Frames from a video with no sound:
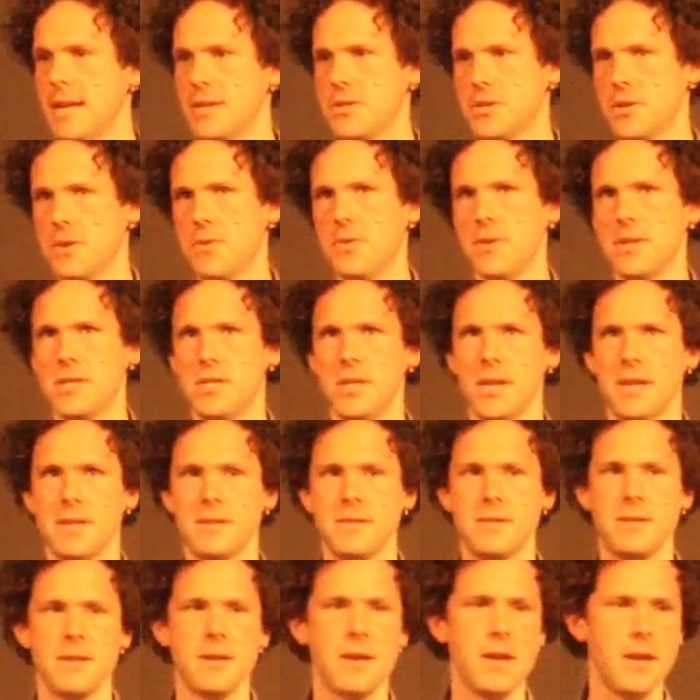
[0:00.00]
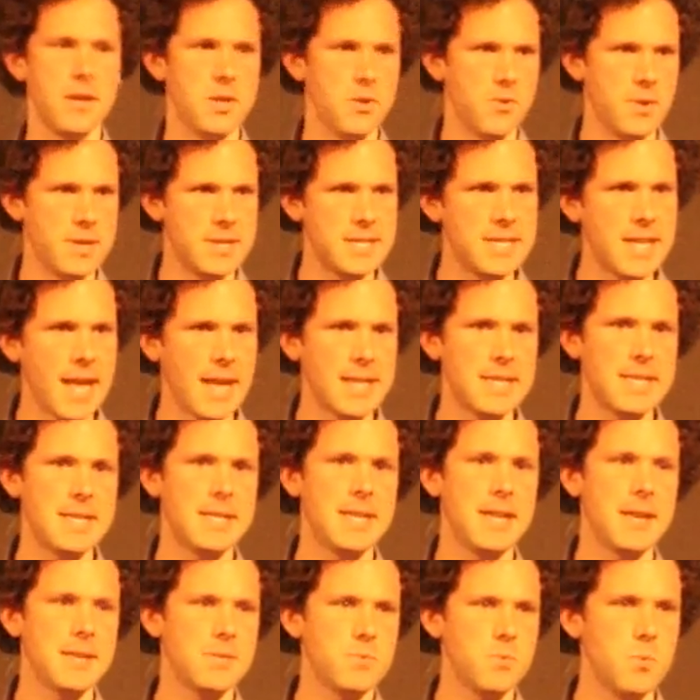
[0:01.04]
as a Christian. Your
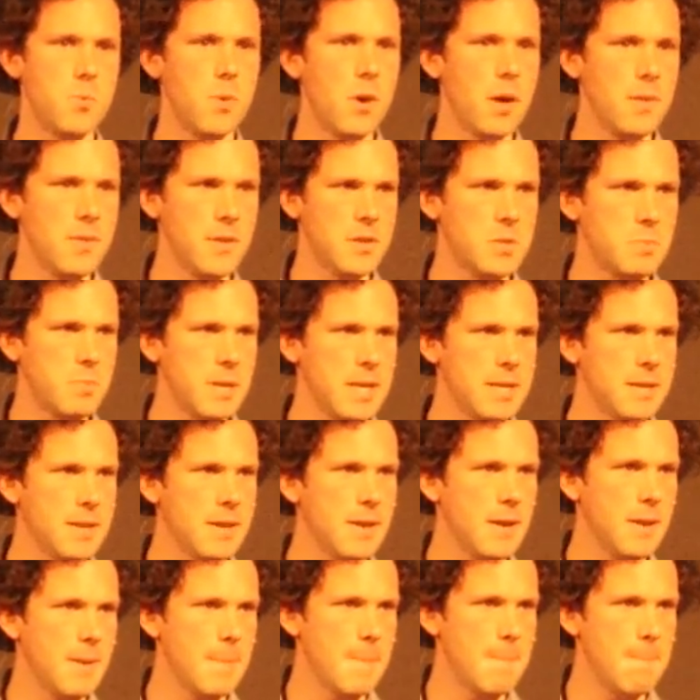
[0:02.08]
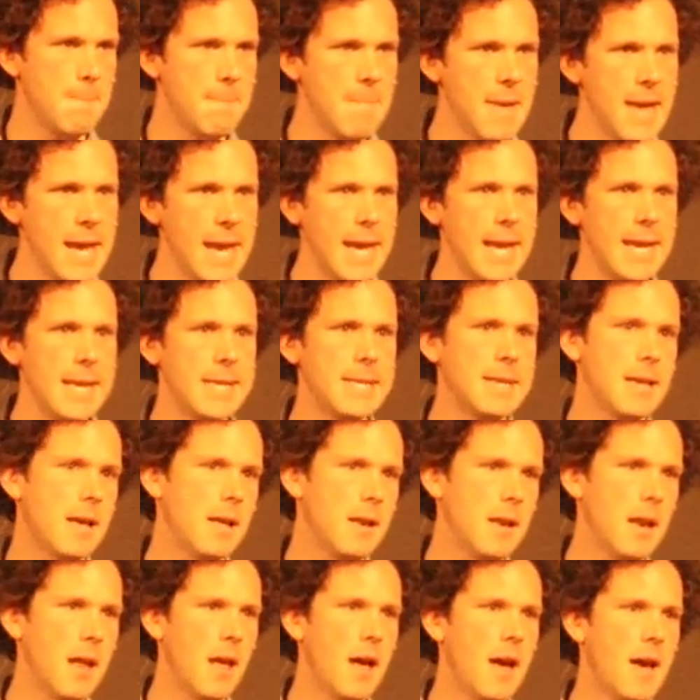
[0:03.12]
identity is one that's been made
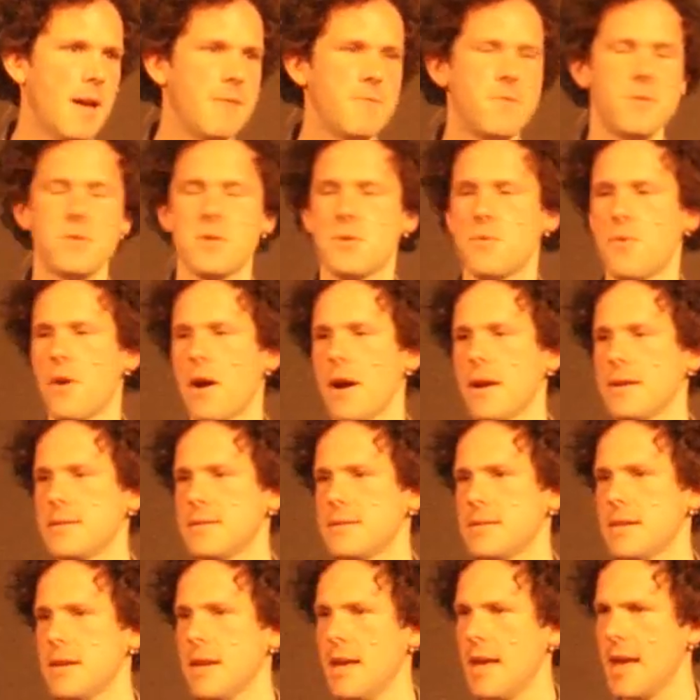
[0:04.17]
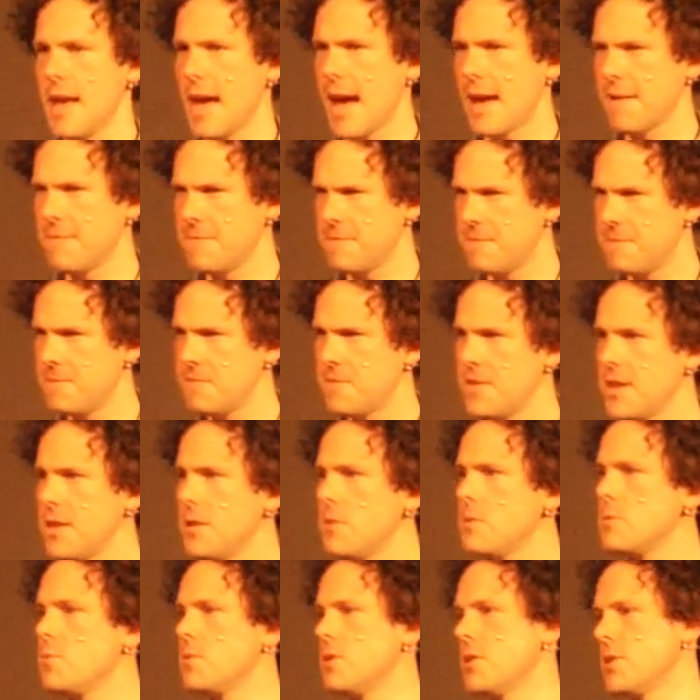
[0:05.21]
alive with Christ and
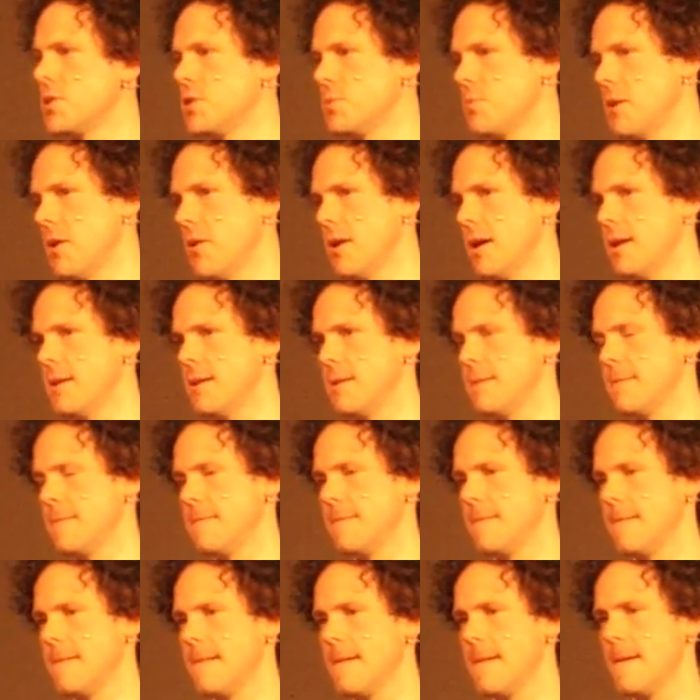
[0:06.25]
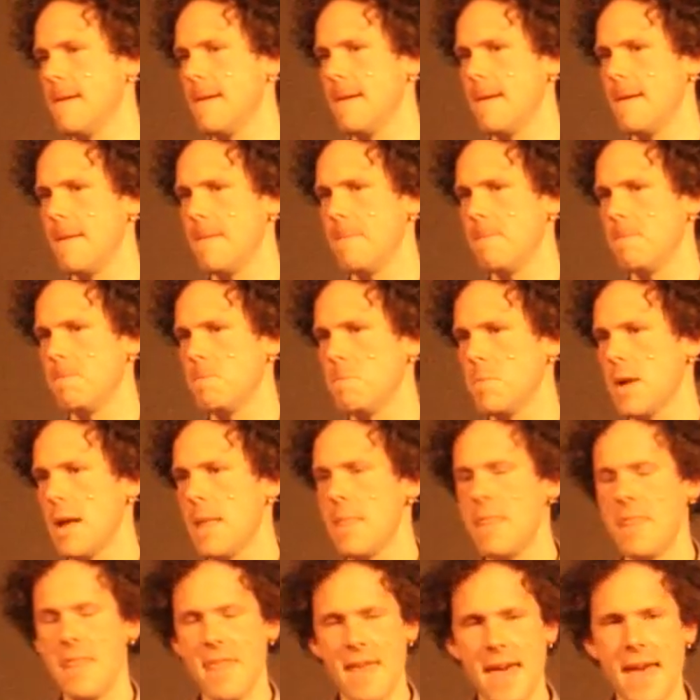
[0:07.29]
filled with His Spirit.
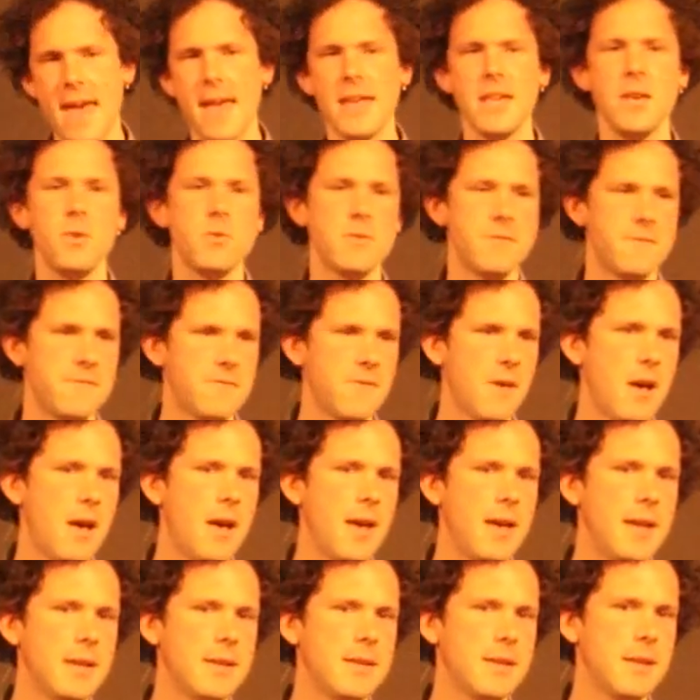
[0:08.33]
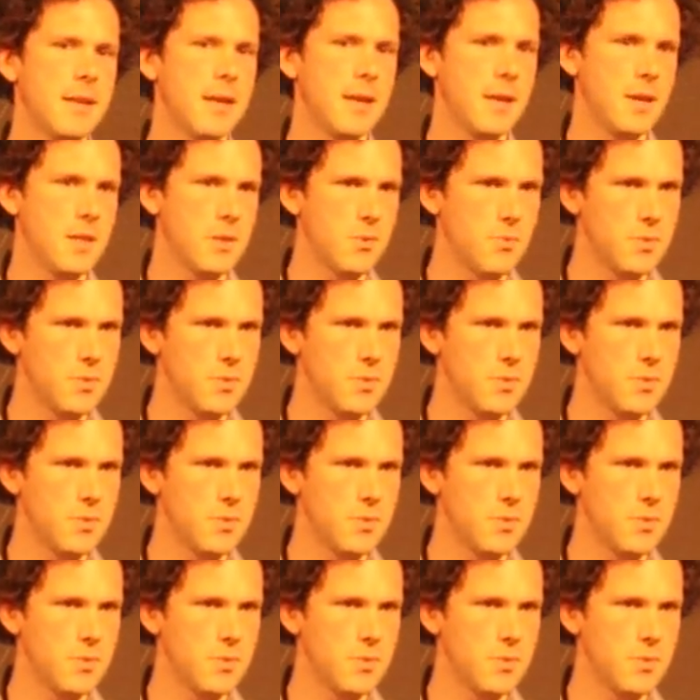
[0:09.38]
And there you will find the